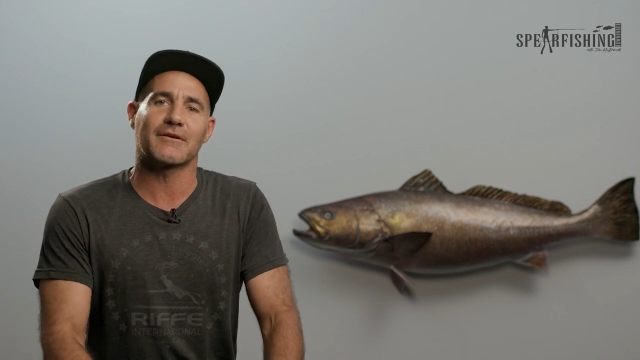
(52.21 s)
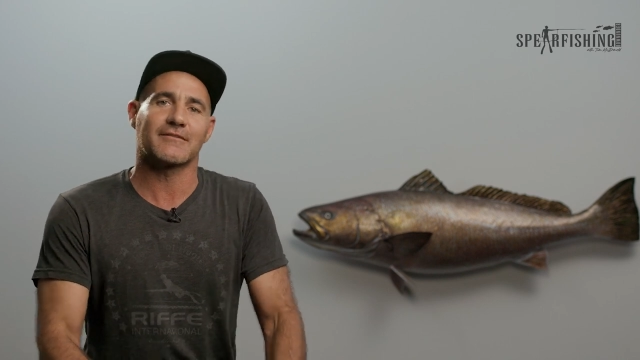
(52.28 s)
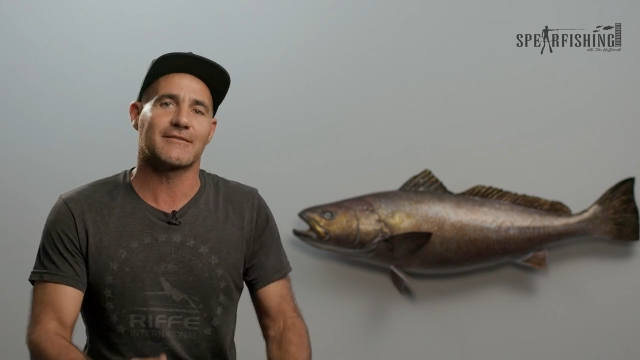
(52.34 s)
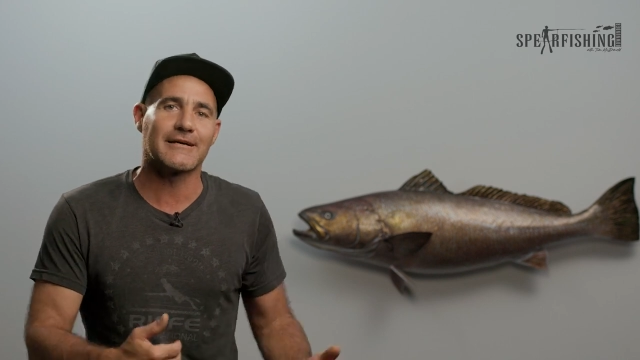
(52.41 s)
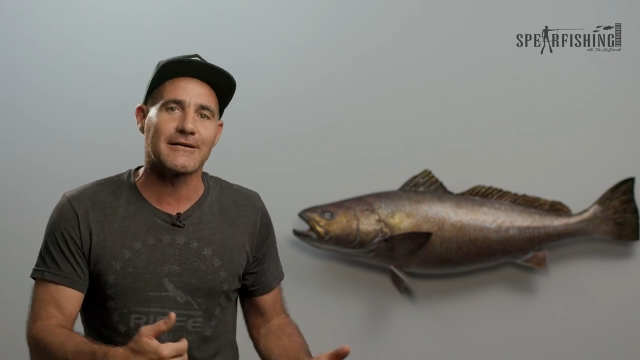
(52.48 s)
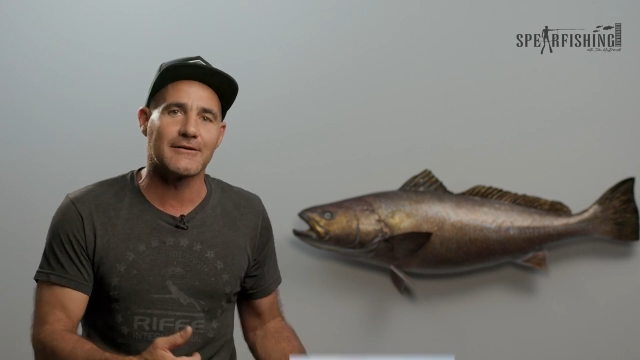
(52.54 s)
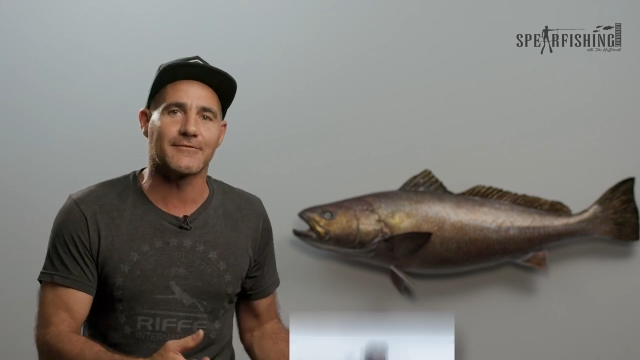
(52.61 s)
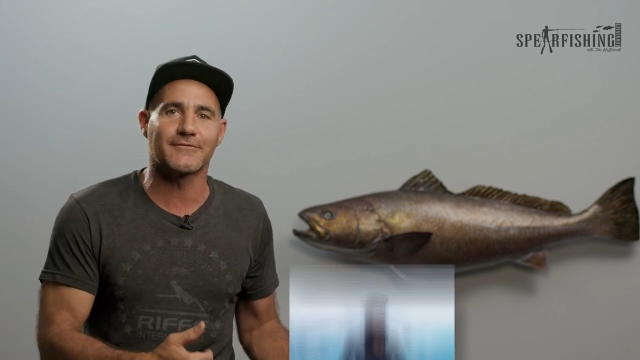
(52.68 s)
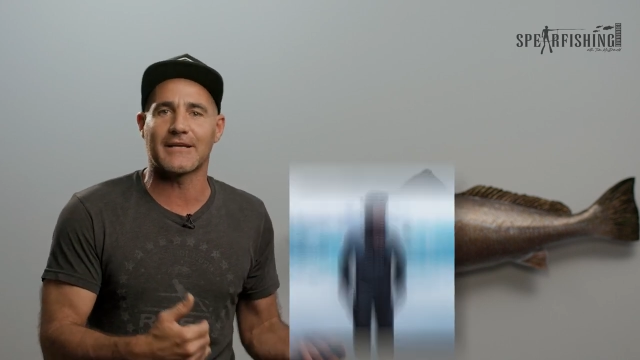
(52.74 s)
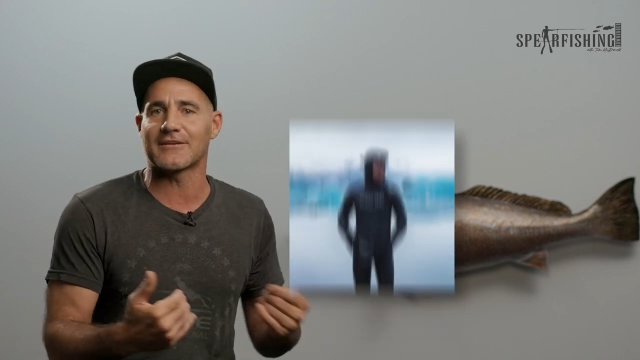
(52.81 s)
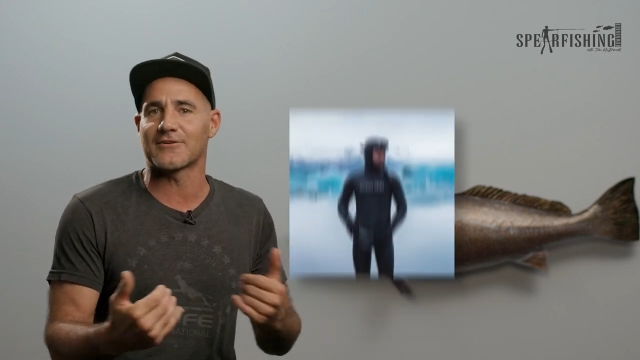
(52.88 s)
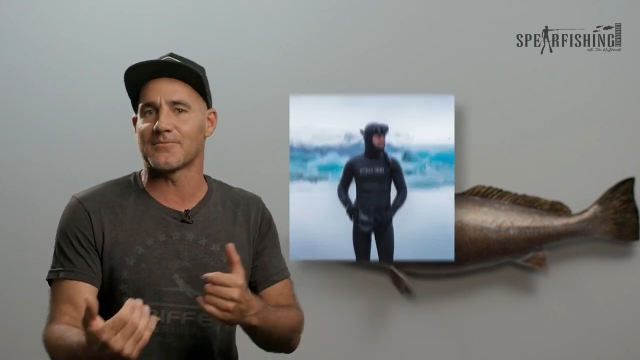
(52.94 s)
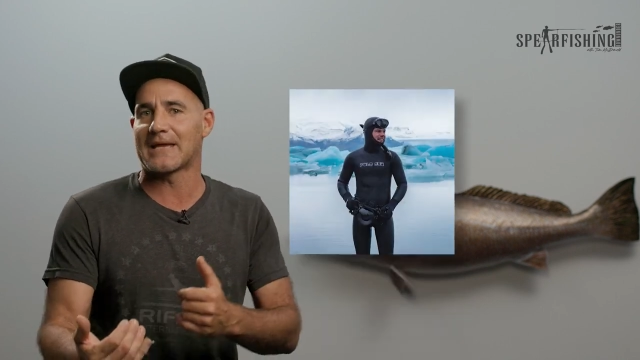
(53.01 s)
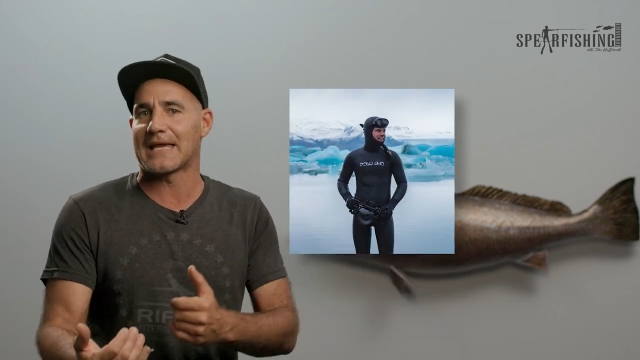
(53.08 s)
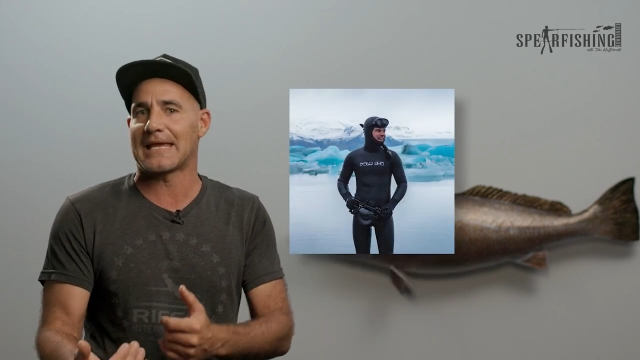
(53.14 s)
Myself,
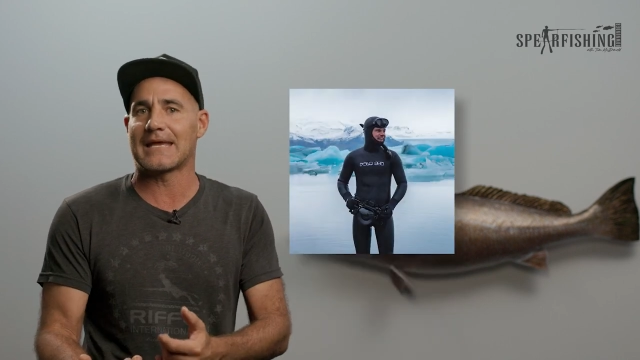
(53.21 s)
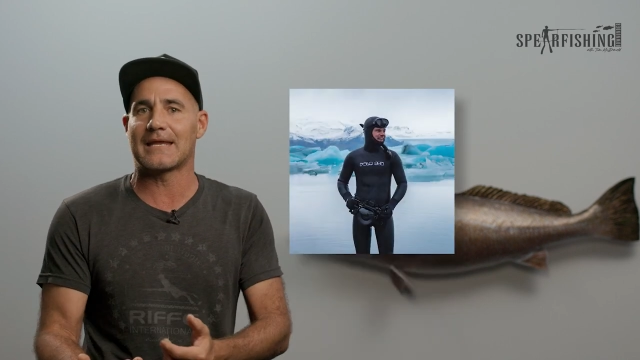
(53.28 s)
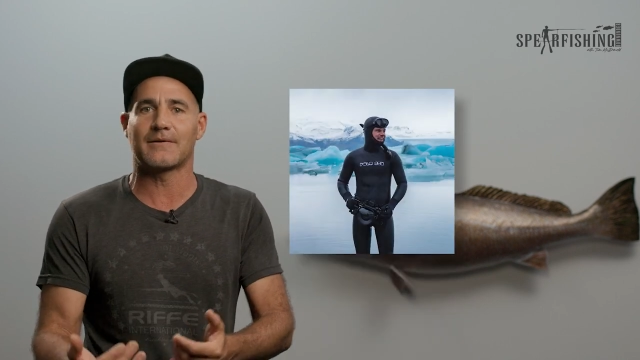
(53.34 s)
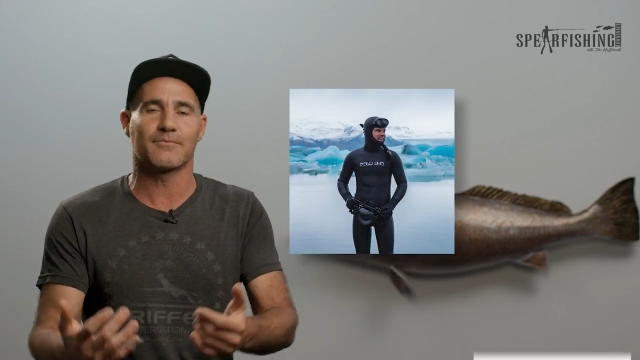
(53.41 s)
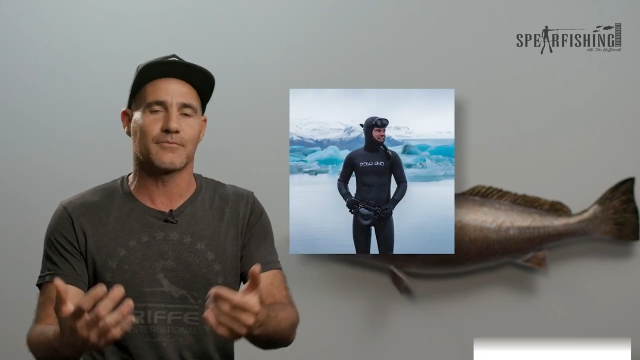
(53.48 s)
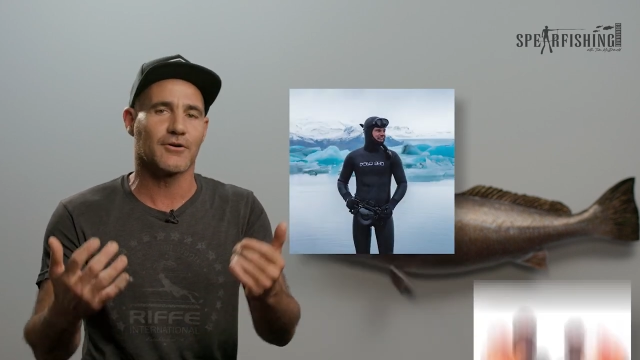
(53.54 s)
Daniel Mann,